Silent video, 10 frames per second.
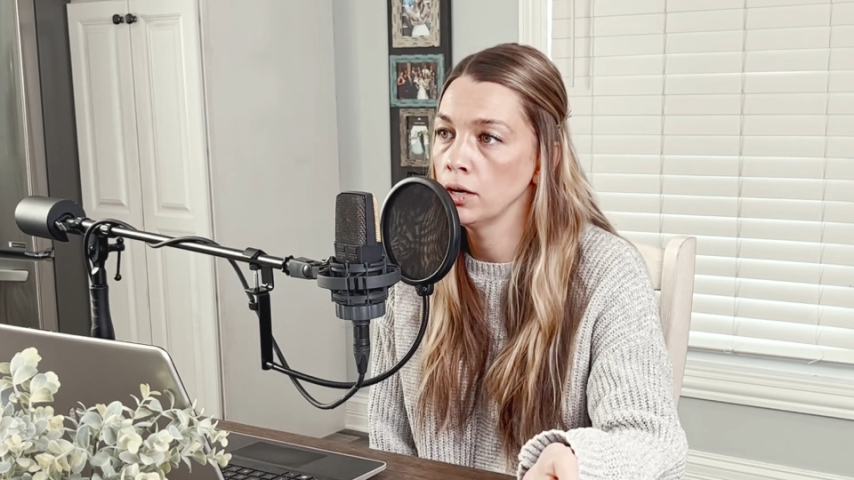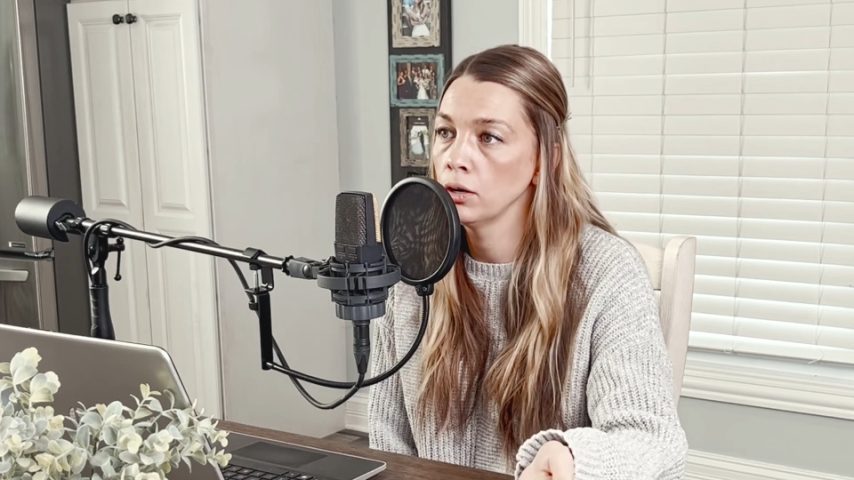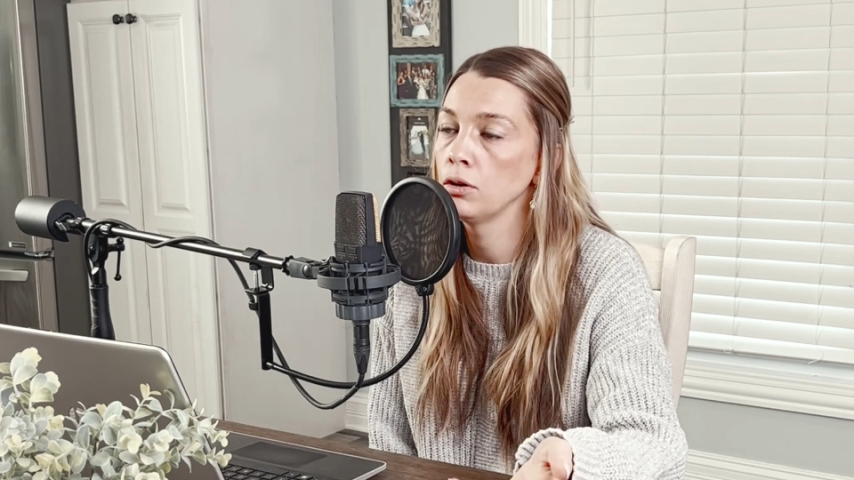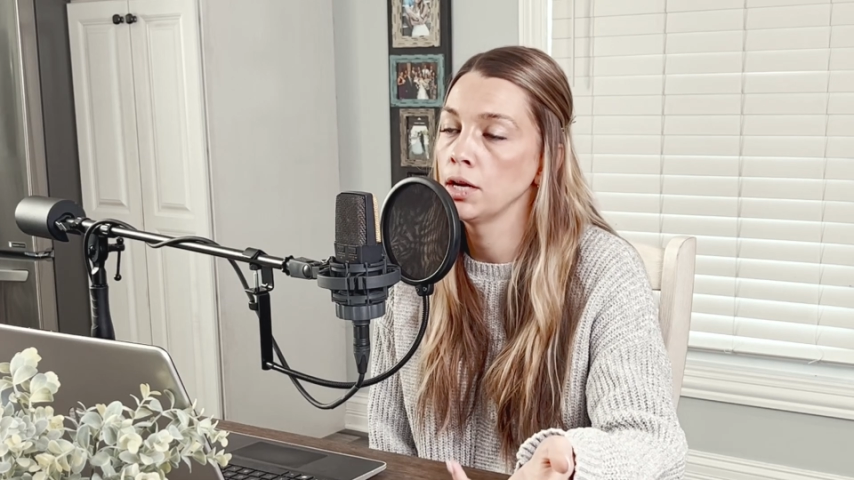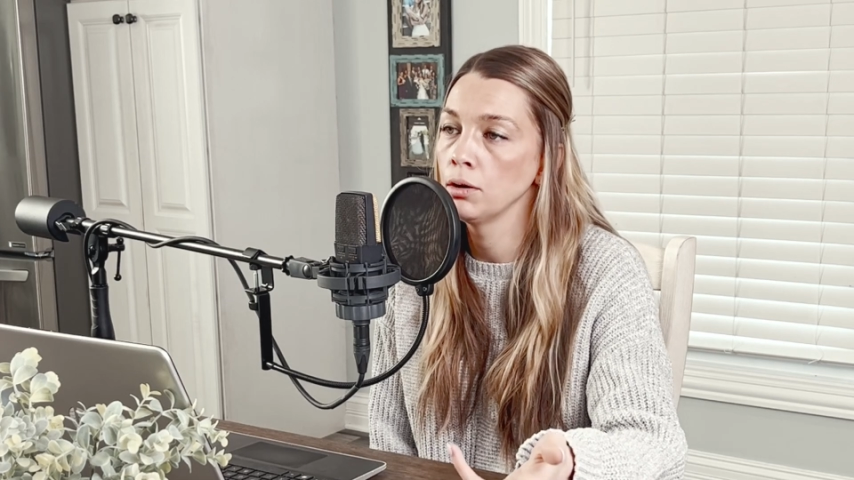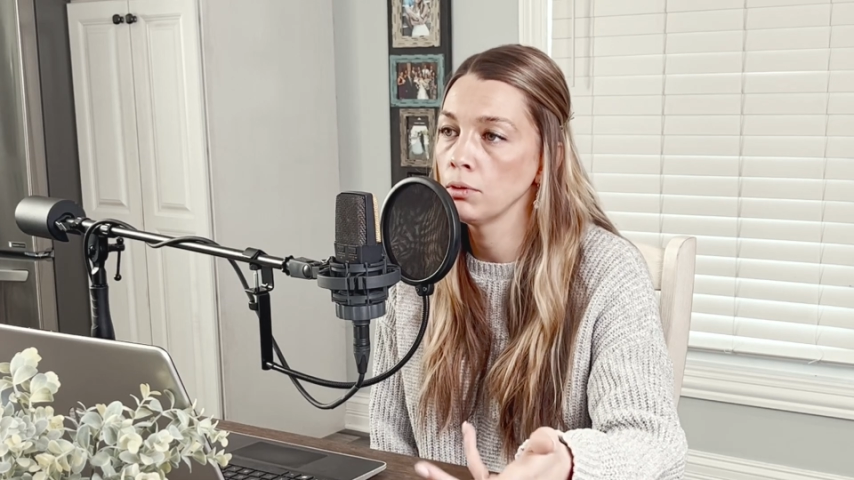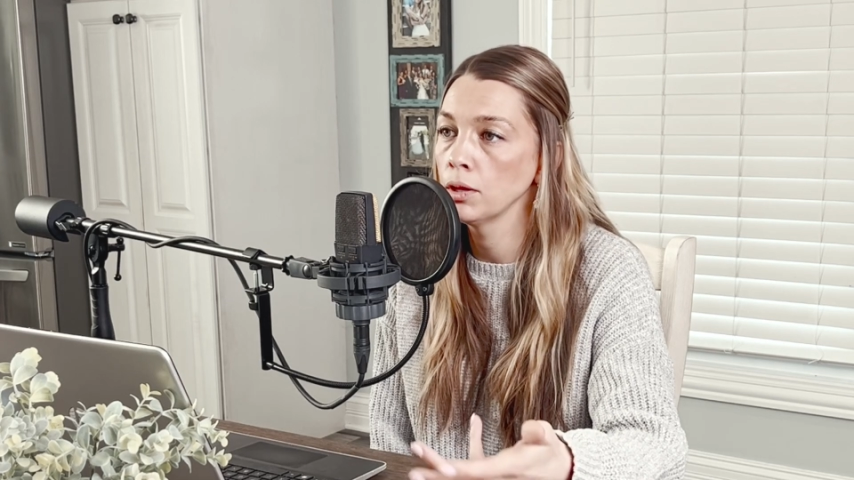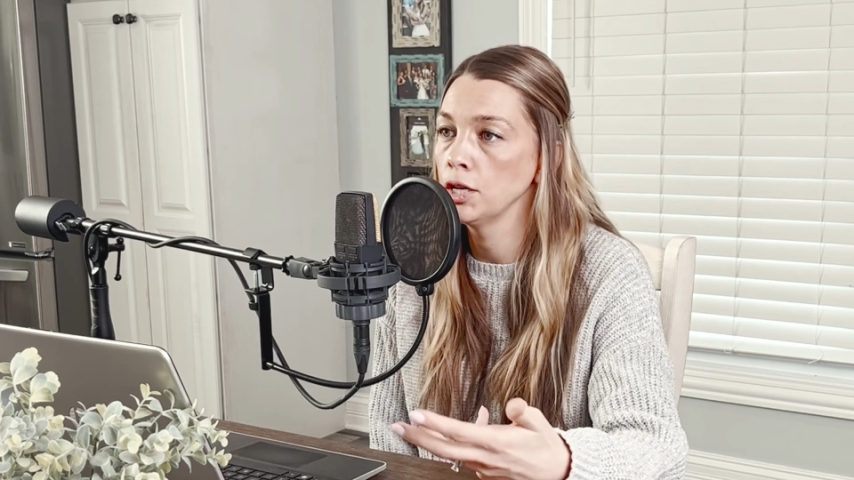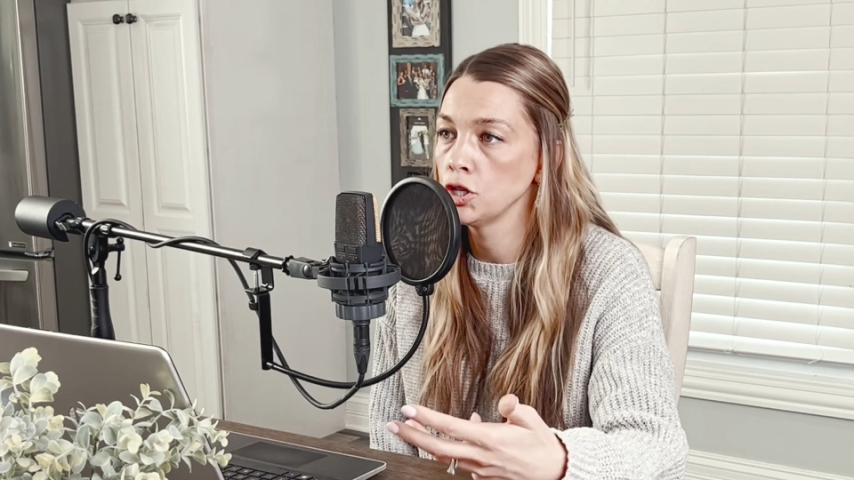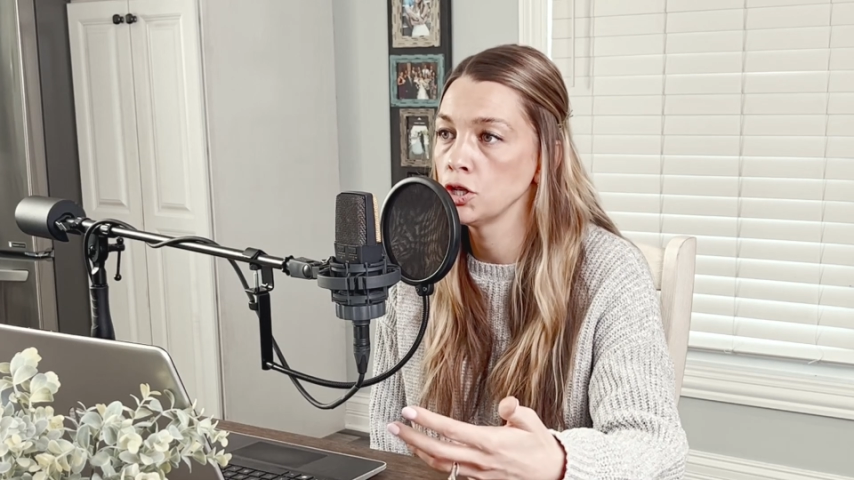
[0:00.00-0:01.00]
create a
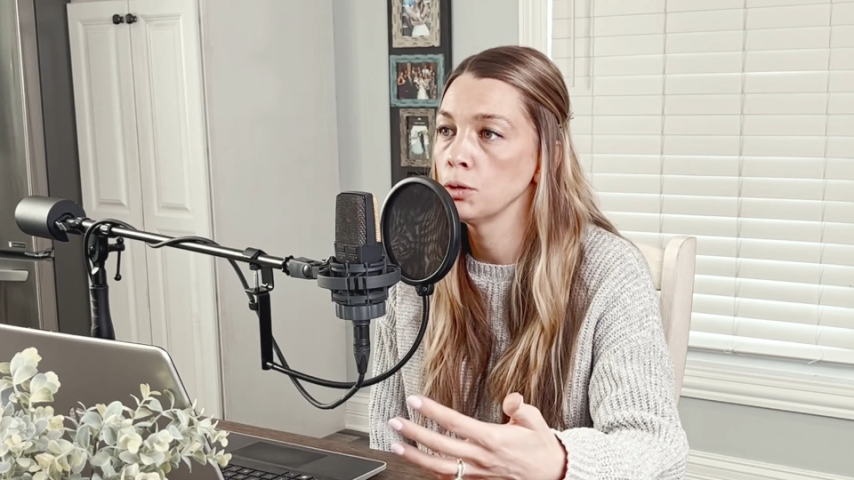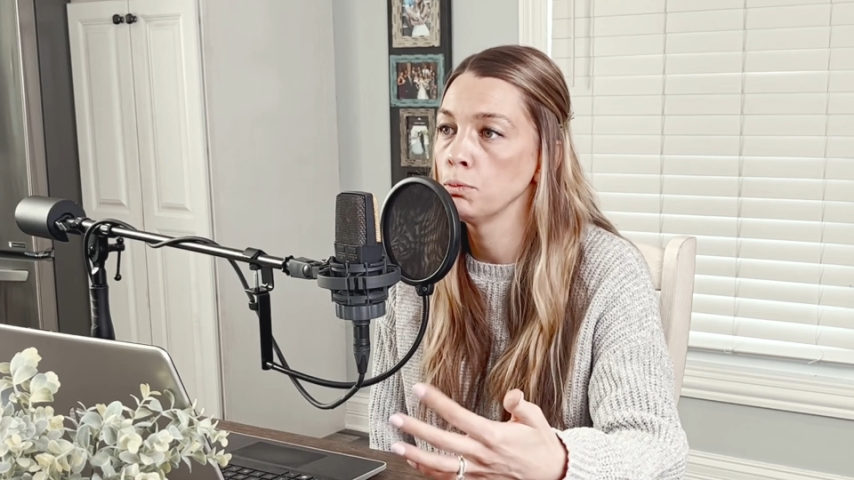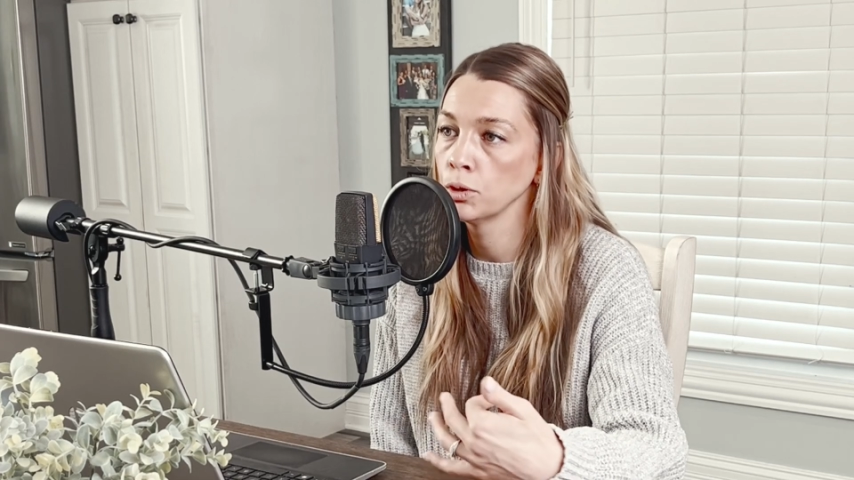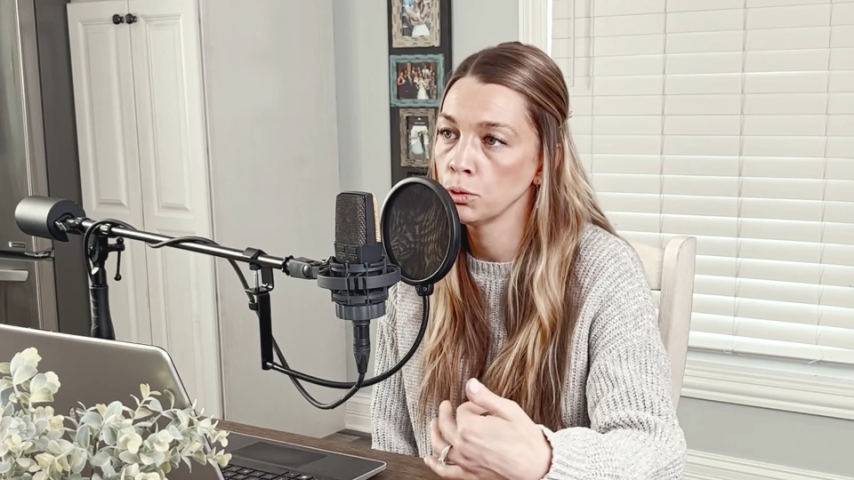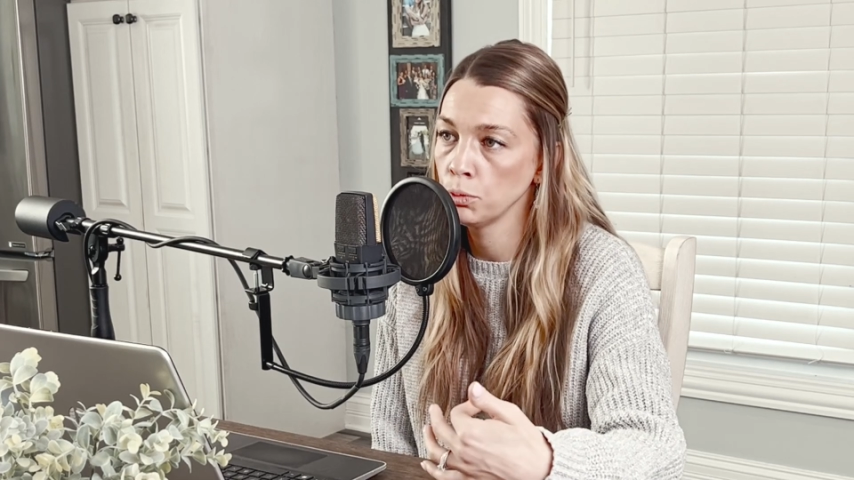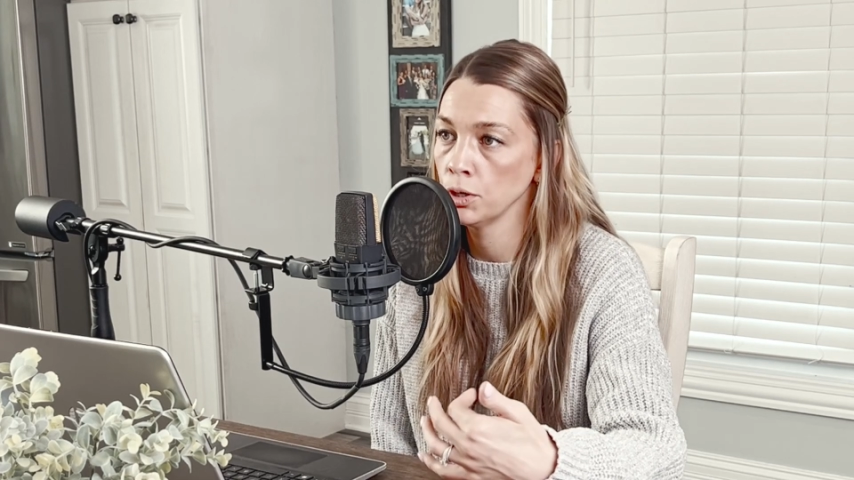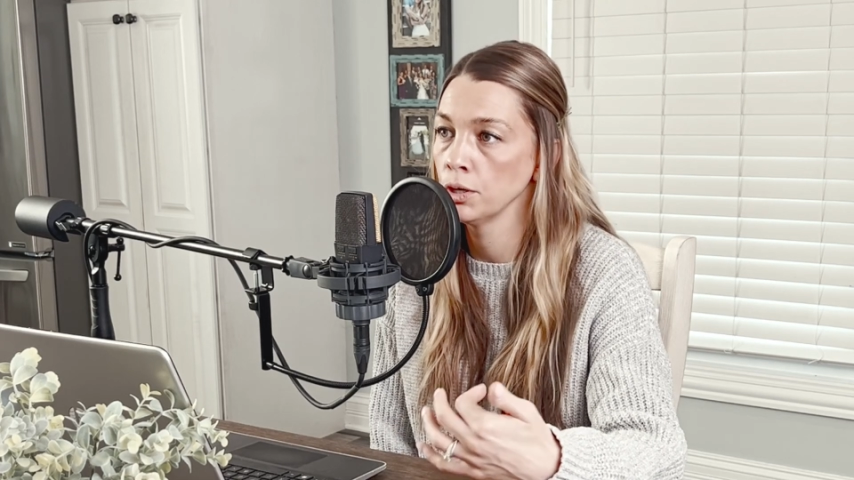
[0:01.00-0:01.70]
relationship with the bird,